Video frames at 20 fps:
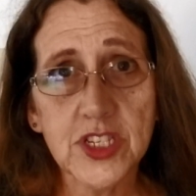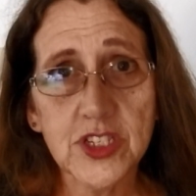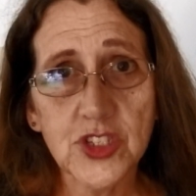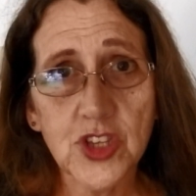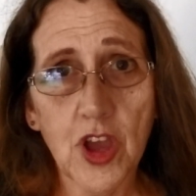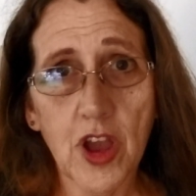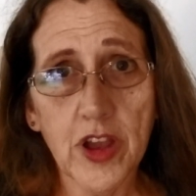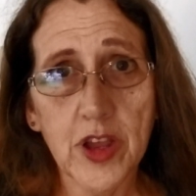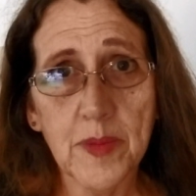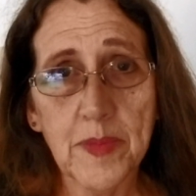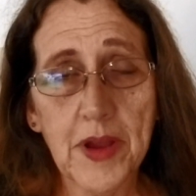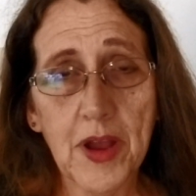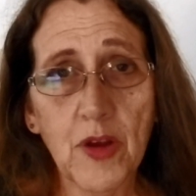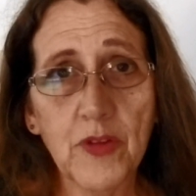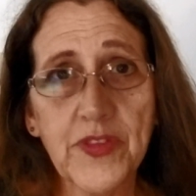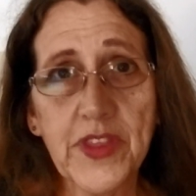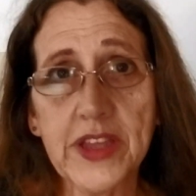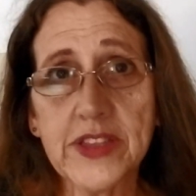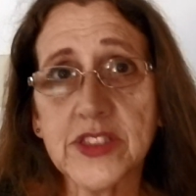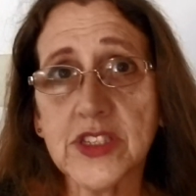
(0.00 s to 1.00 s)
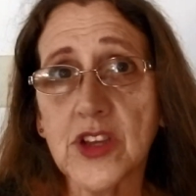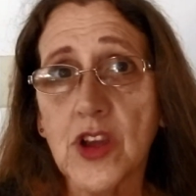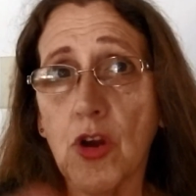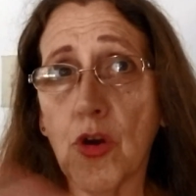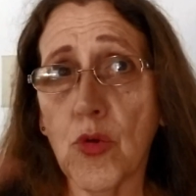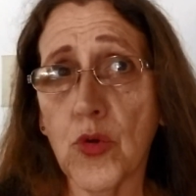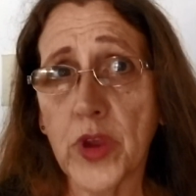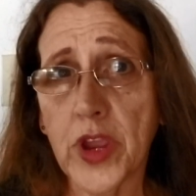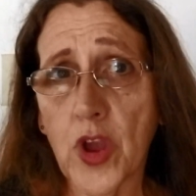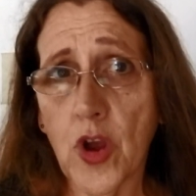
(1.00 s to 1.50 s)
to talk about that's
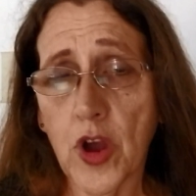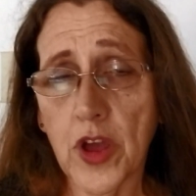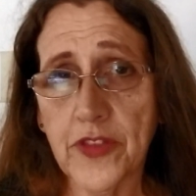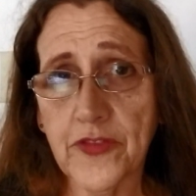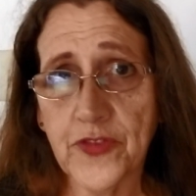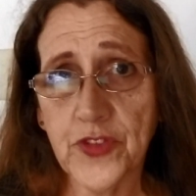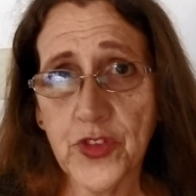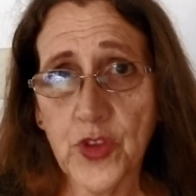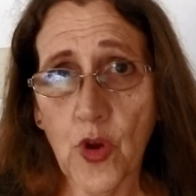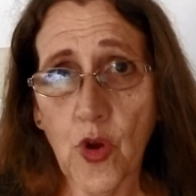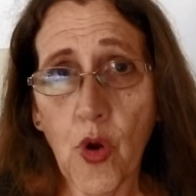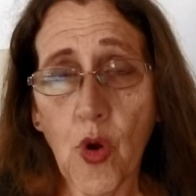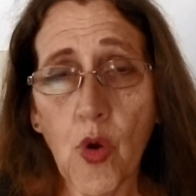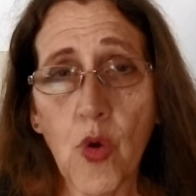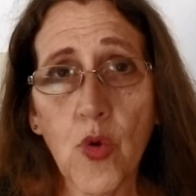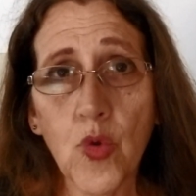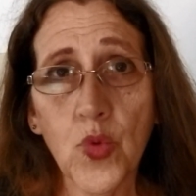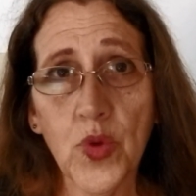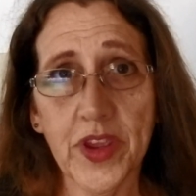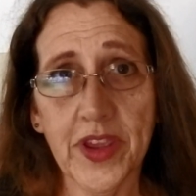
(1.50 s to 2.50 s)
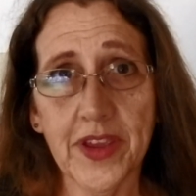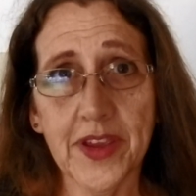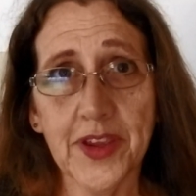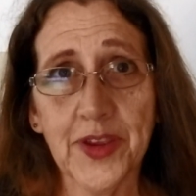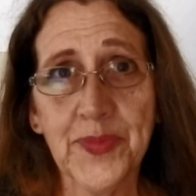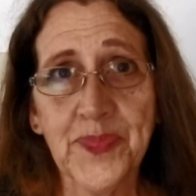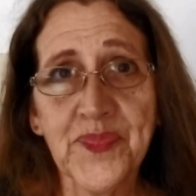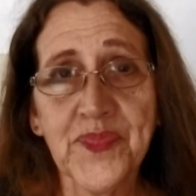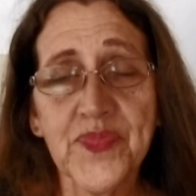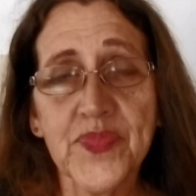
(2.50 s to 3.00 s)
going on for the whole week